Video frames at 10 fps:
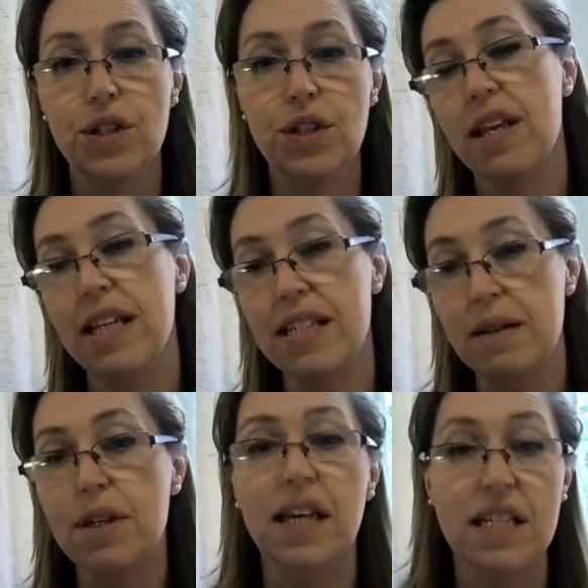then that's
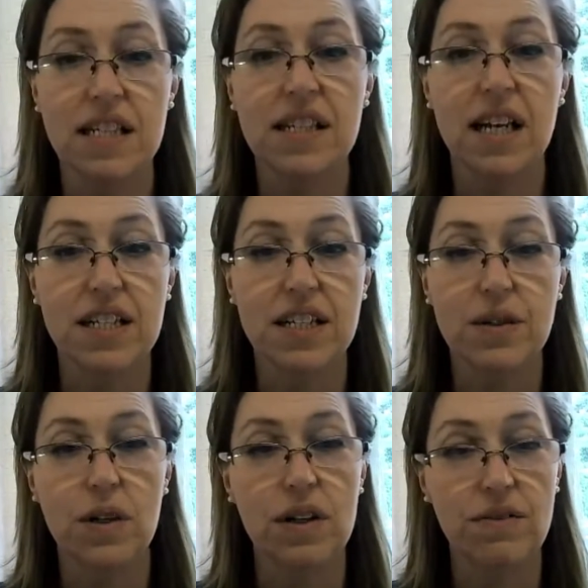something they can
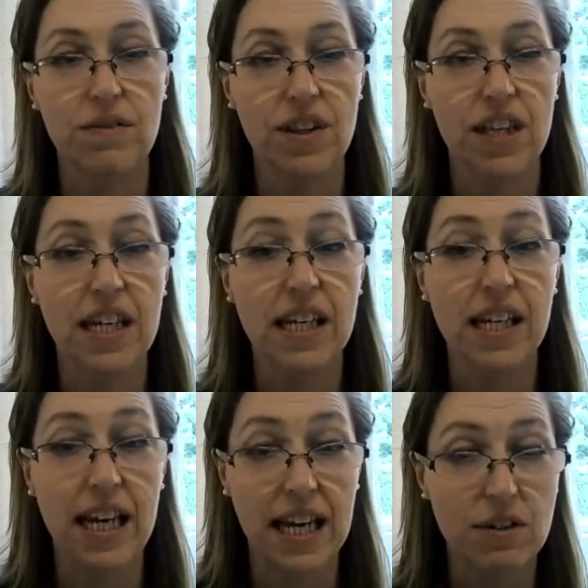discuss with the
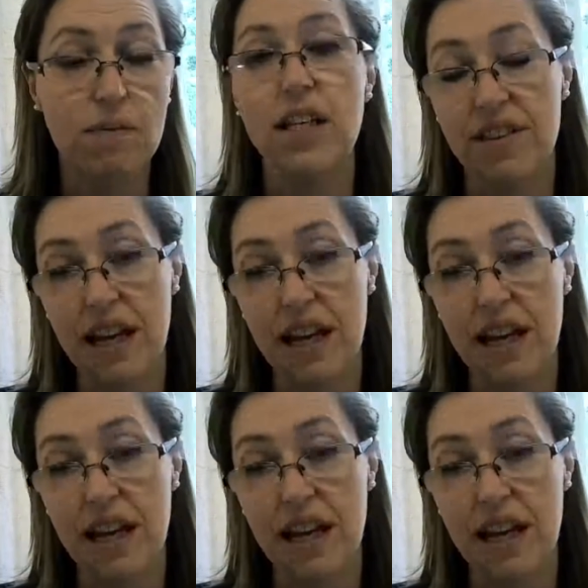catering manager,